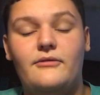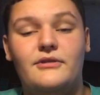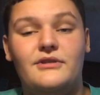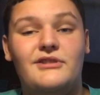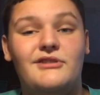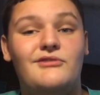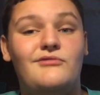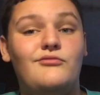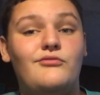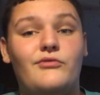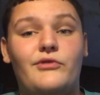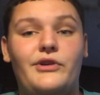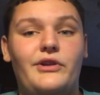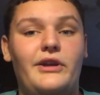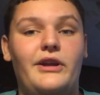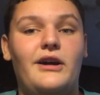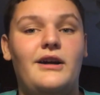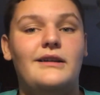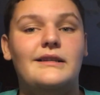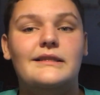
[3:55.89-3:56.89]
which is
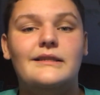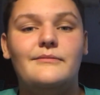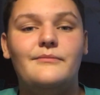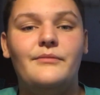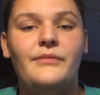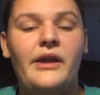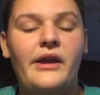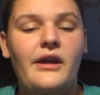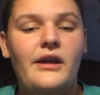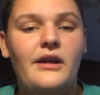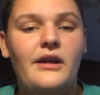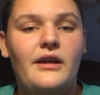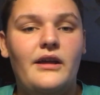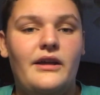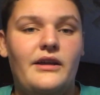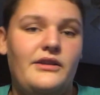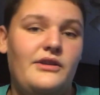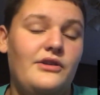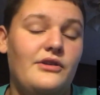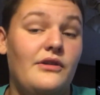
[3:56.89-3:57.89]
really awesome.
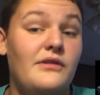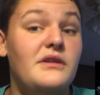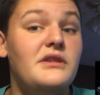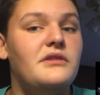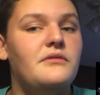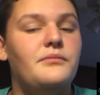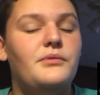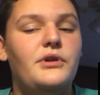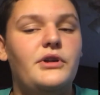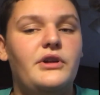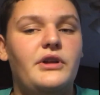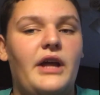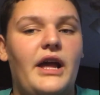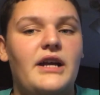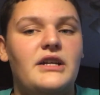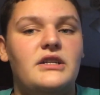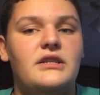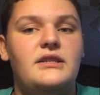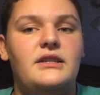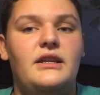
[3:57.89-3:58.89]
And, you know, that's a pretty good
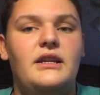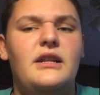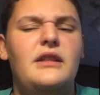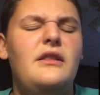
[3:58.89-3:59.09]
action scene.